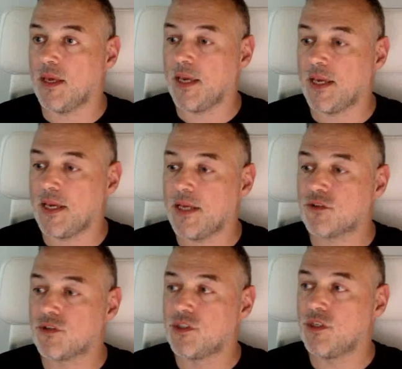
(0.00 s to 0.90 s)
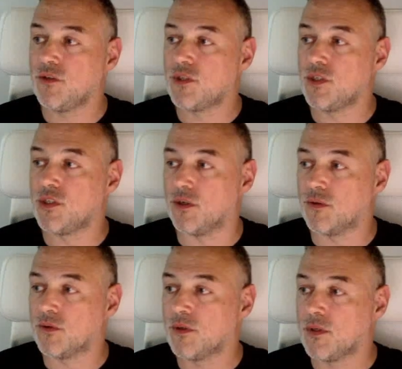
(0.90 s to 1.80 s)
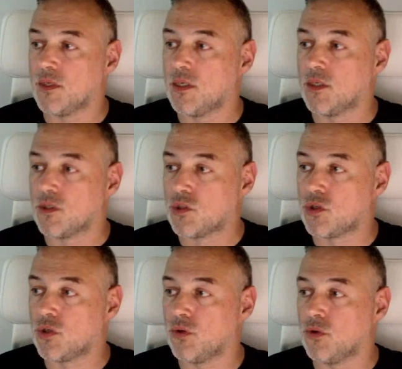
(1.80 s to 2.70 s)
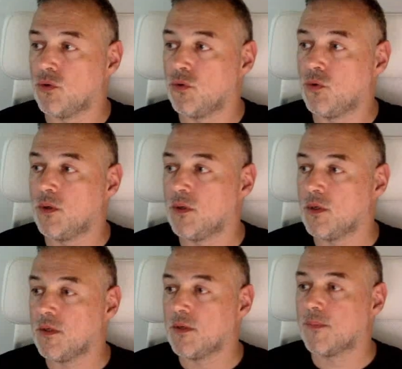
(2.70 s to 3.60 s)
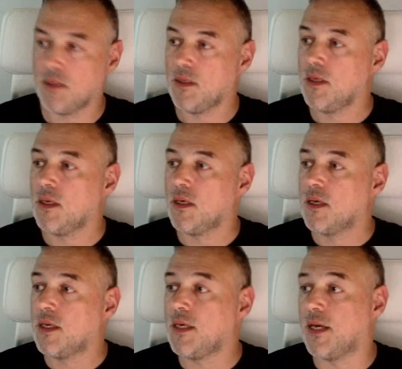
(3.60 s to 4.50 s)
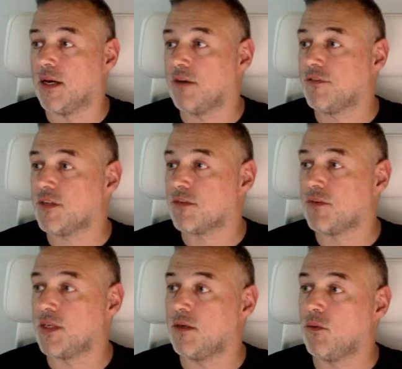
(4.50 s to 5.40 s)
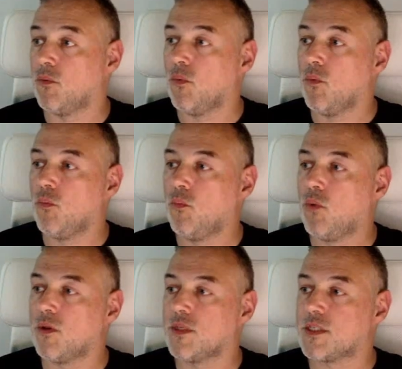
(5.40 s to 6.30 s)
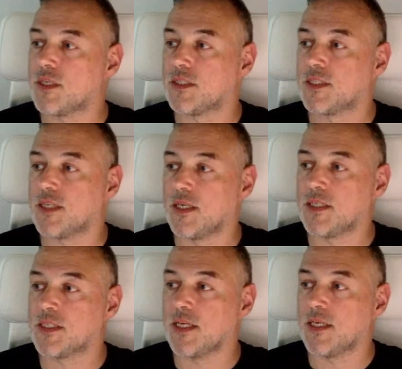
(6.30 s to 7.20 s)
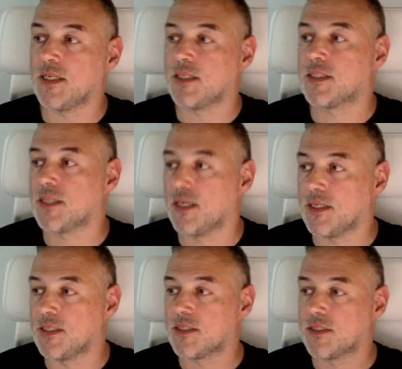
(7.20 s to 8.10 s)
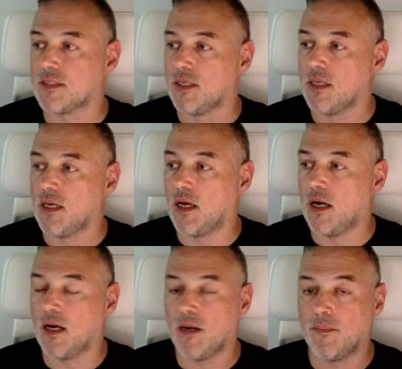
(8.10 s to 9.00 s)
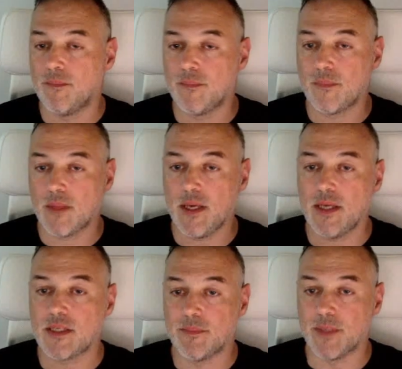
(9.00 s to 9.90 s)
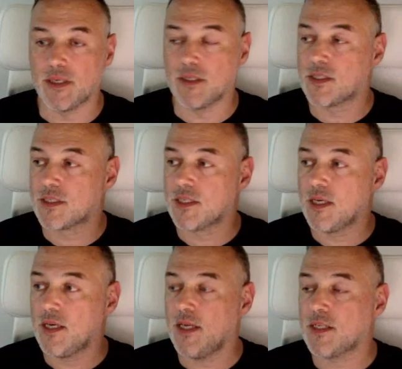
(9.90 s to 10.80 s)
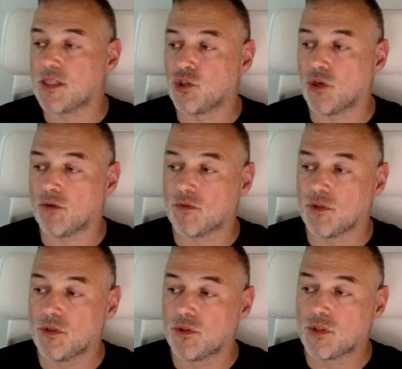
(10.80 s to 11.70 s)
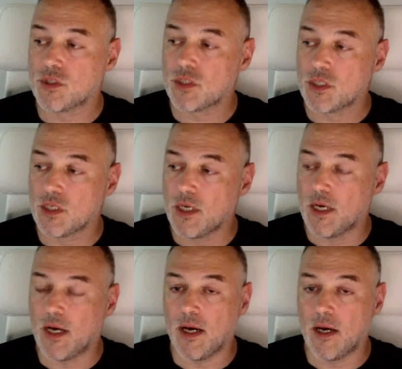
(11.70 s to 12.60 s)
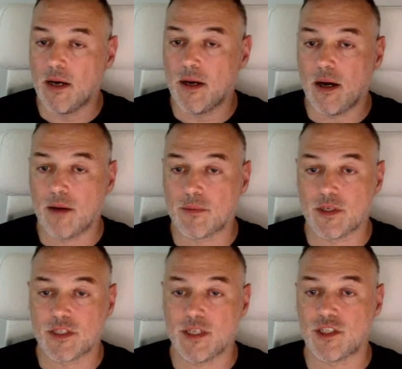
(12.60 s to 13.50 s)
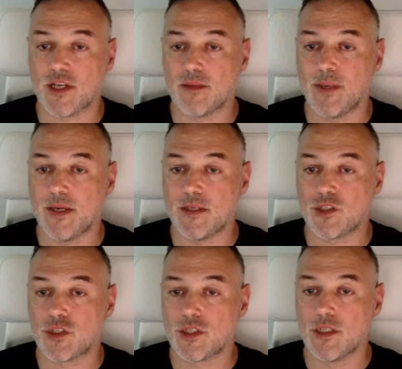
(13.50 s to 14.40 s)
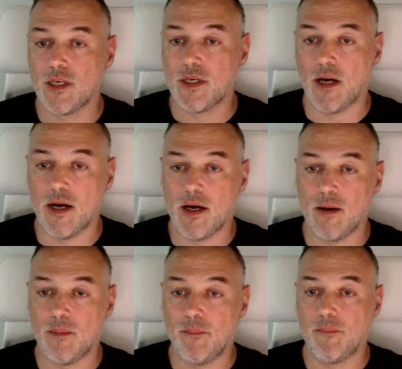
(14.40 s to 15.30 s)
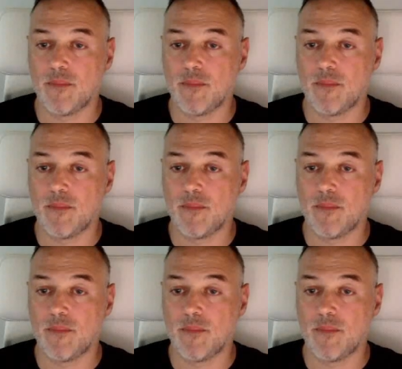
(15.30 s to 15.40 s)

it introduces you to, effectively, what this does is it says, here's the beats, here's the genres, I'm going to teach you how to pitch, and